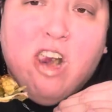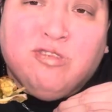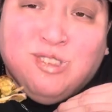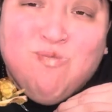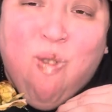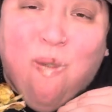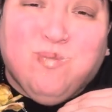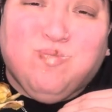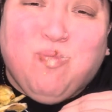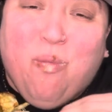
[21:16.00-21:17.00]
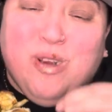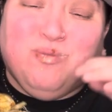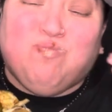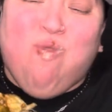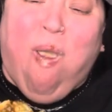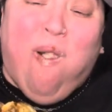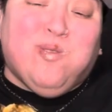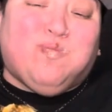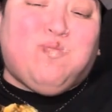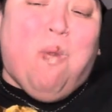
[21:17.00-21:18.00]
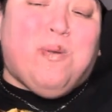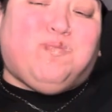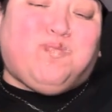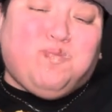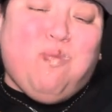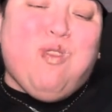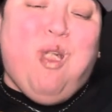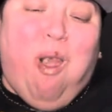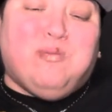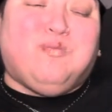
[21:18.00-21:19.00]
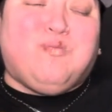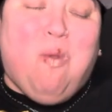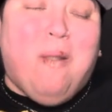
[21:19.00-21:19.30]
No one is speaking in this clip.